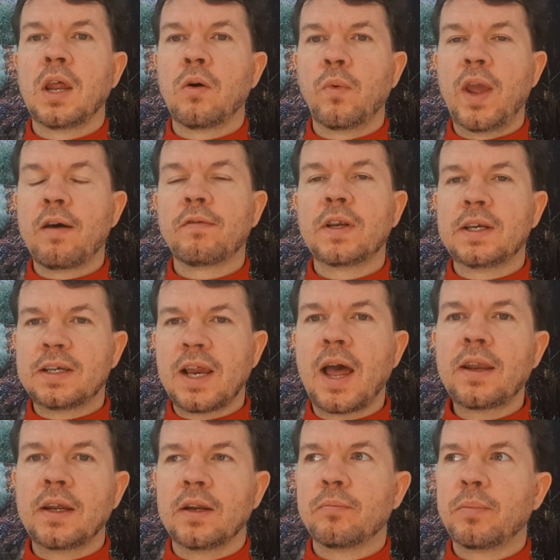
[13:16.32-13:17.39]
We haven't
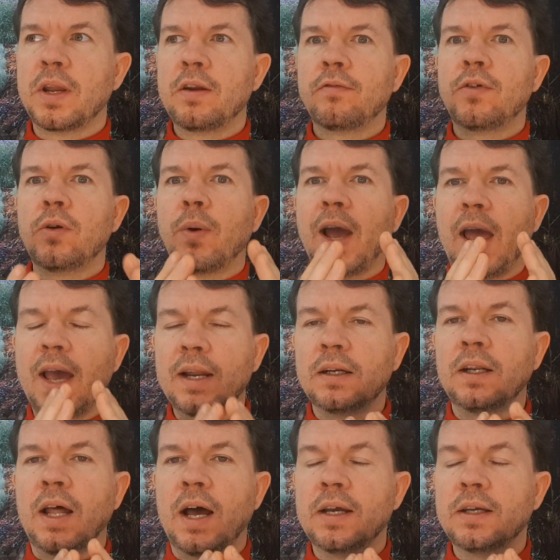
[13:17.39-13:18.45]
done it, but if you
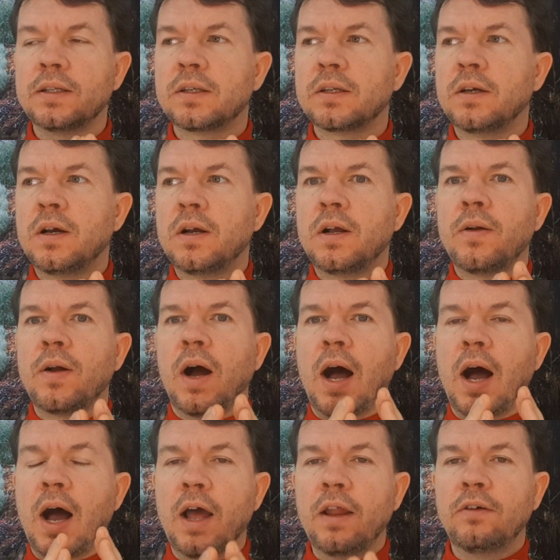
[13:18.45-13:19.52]
analyze
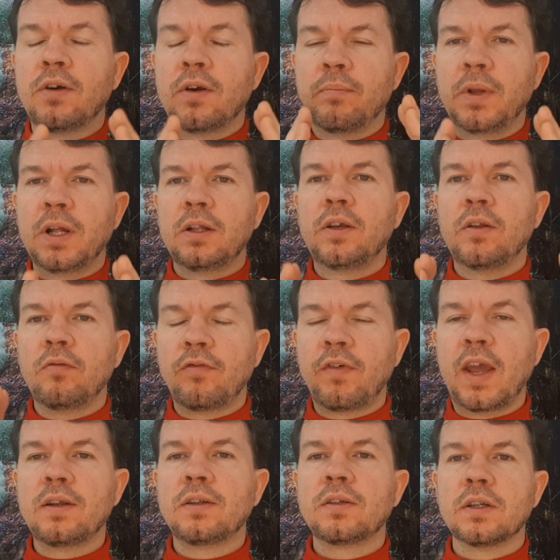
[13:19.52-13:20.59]
100 million
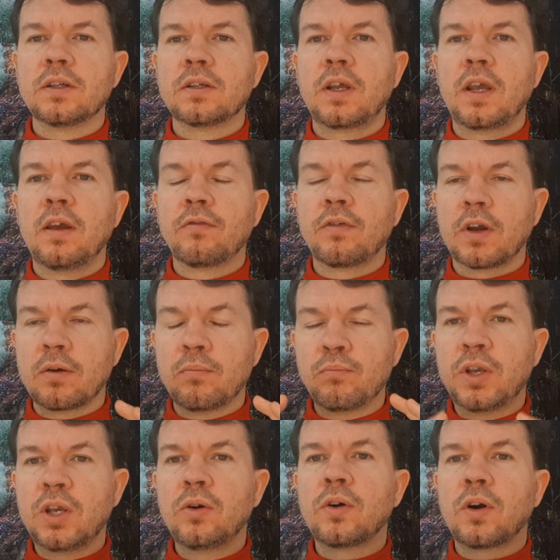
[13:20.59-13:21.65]
faces, if a
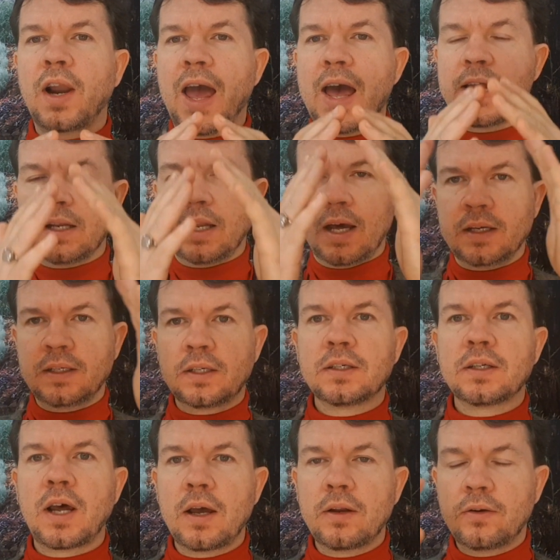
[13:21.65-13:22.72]
computer
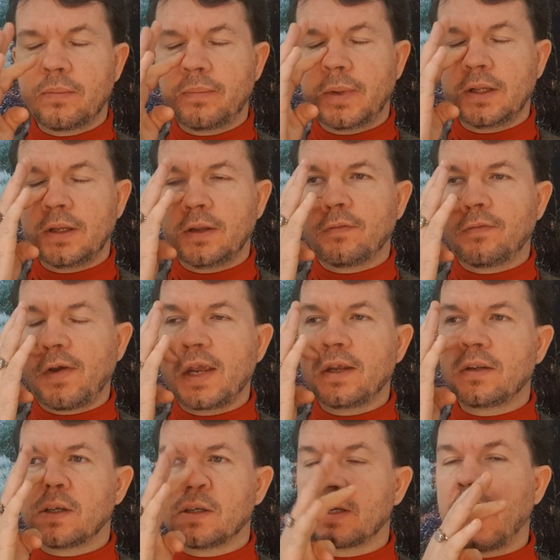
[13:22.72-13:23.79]
analyzes 100 million
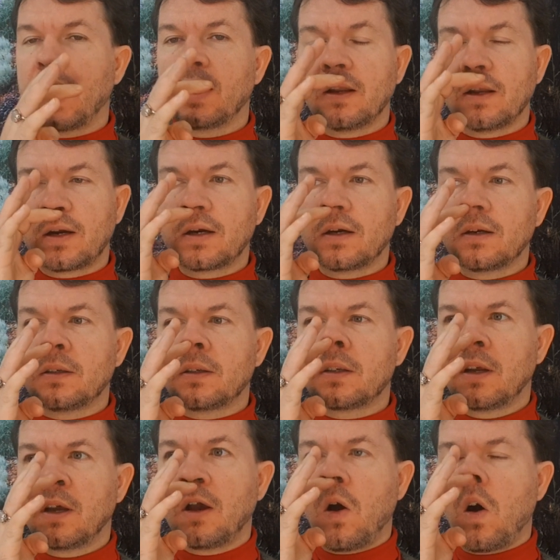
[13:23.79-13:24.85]
faces and learns
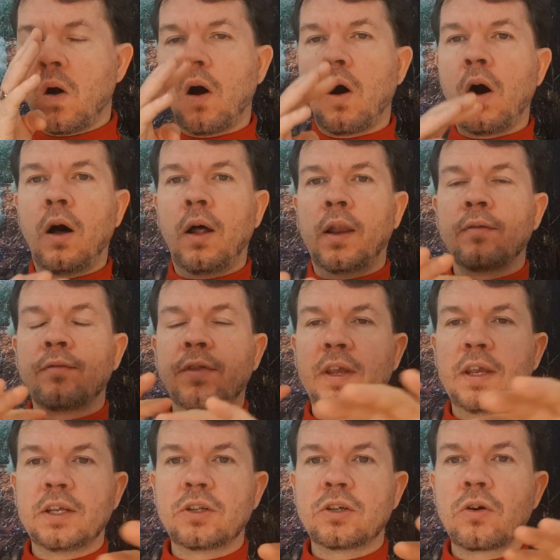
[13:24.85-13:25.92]
all of the
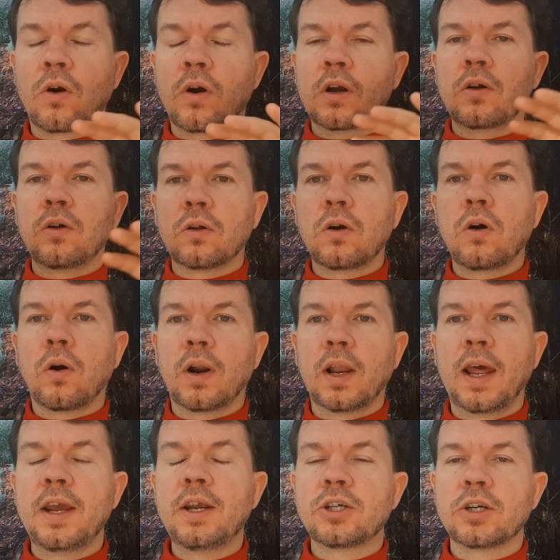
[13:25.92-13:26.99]
historical
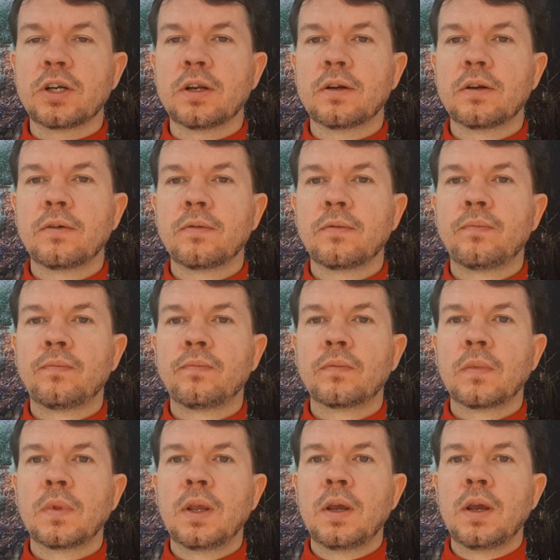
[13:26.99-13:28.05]
correlation
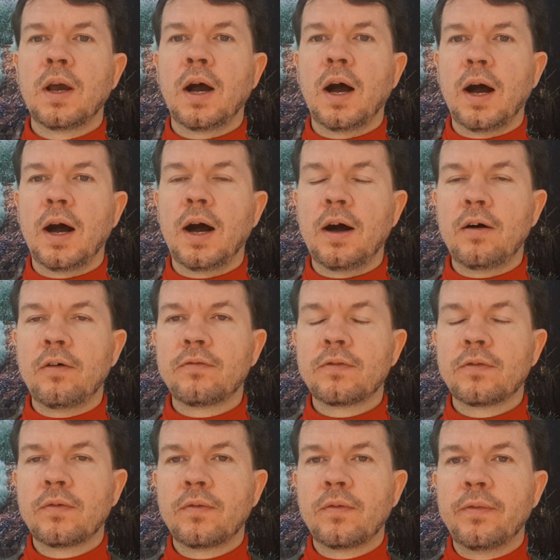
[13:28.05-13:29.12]
of
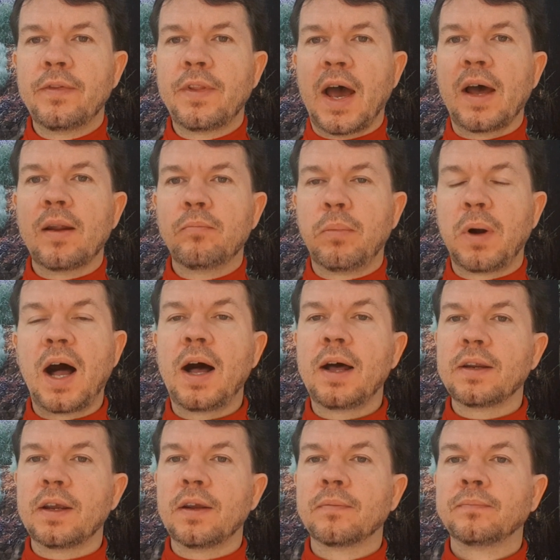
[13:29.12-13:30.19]
that
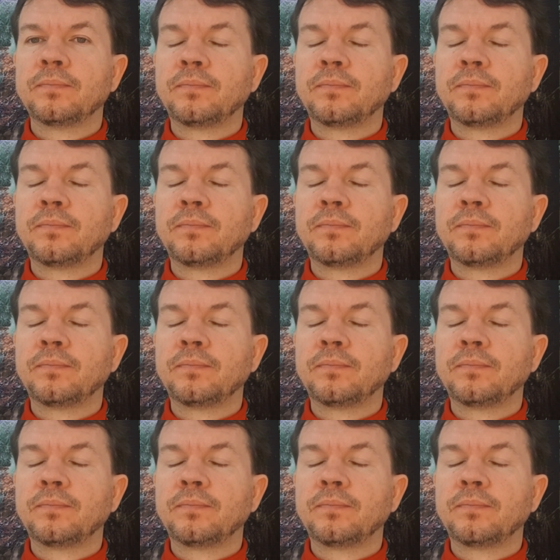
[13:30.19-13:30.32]
body